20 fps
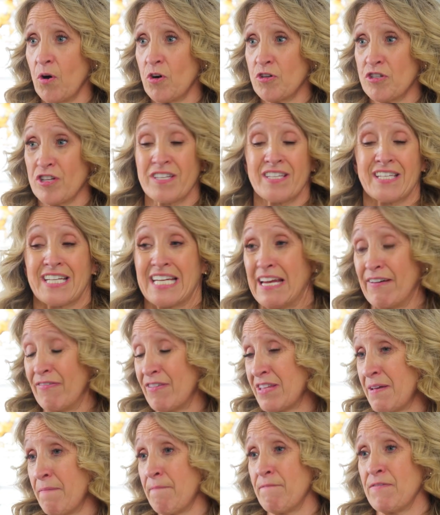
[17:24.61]
or just
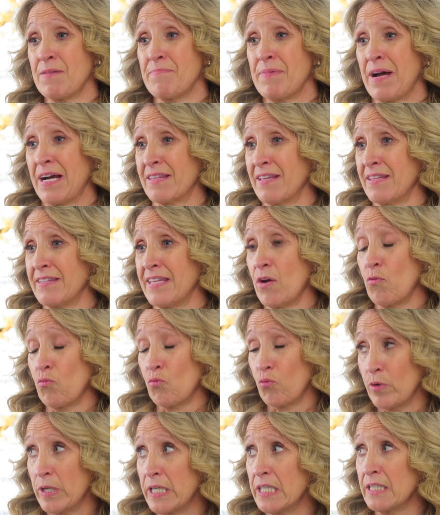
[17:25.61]
giving them feedback that they
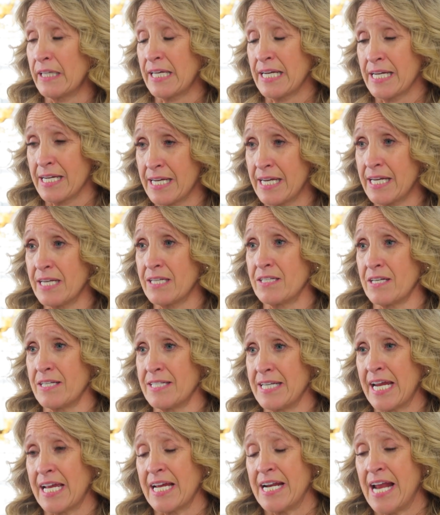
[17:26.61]
really need to
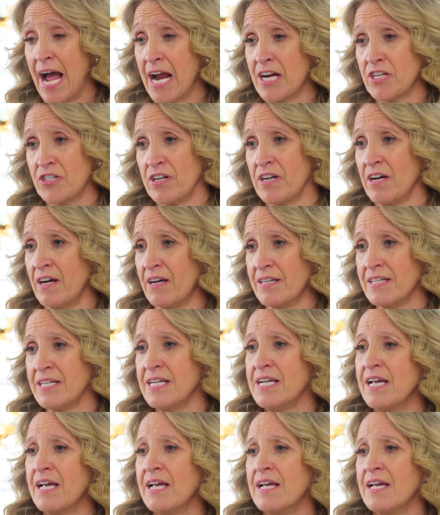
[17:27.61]
take an action on,